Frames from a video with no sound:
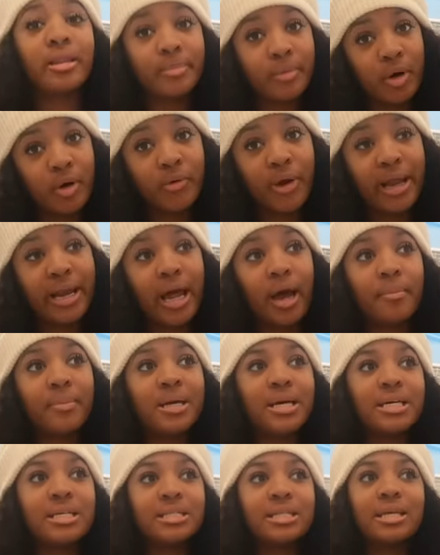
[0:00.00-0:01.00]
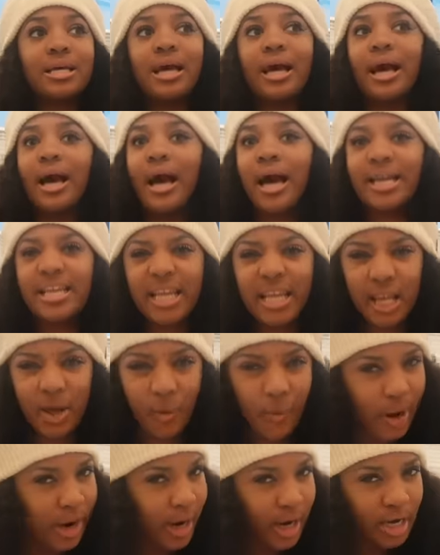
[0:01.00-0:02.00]
them on right now because I
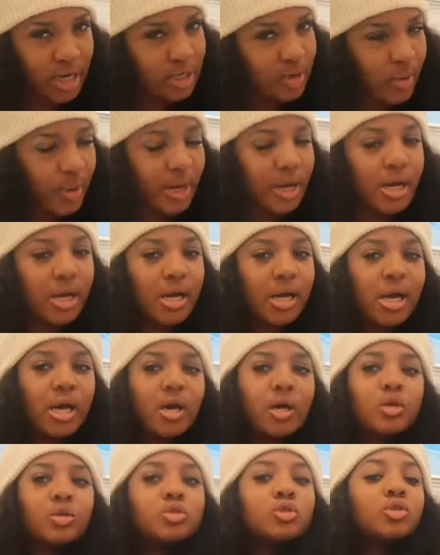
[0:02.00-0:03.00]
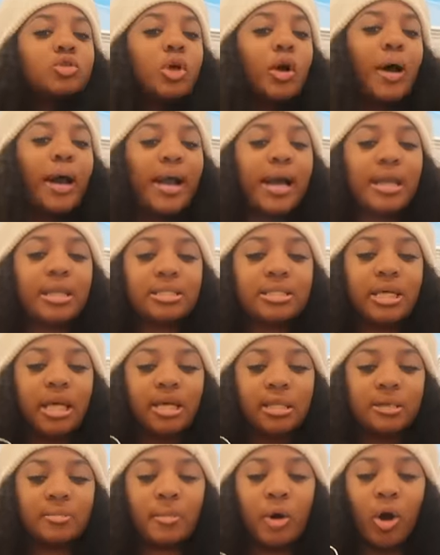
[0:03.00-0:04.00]
didn't wear underwear. So I gotta
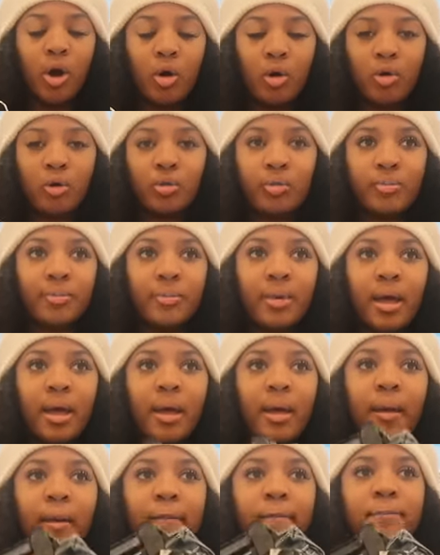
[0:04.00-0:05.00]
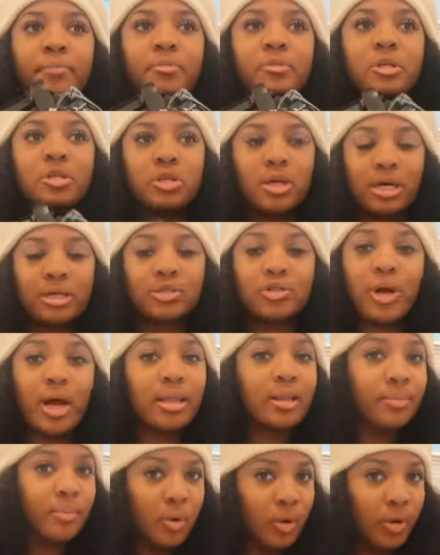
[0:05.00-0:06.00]
take them home so I can try them